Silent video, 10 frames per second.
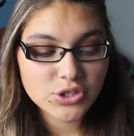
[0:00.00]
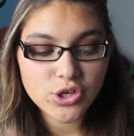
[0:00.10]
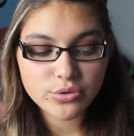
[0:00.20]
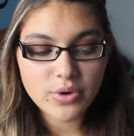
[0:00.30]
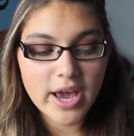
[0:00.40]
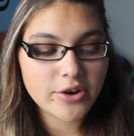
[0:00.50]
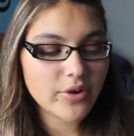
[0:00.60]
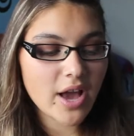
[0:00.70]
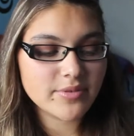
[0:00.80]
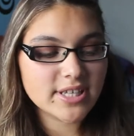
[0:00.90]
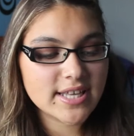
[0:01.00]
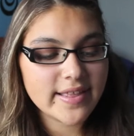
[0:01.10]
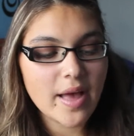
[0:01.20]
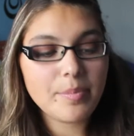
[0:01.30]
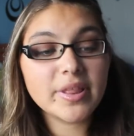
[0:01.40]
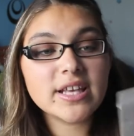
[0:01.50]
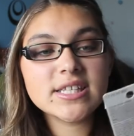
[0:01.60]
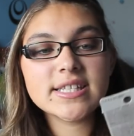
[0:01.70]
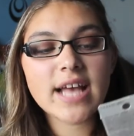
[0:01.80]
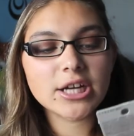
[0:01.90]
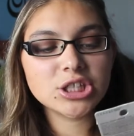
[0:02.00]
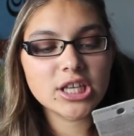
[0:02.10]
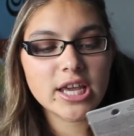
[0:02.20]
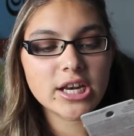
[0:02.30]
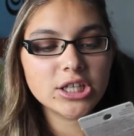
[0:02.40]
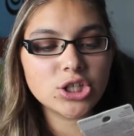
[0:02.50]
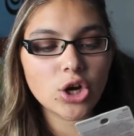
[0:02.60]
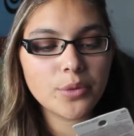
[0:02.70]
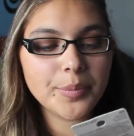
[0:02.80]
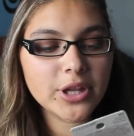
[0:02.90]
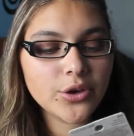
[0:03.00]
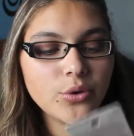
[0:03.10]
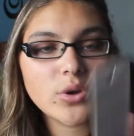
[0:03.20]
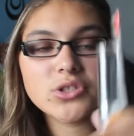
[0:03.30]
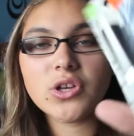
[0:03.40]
so I don't have to say that, but this is actually in a dark blue,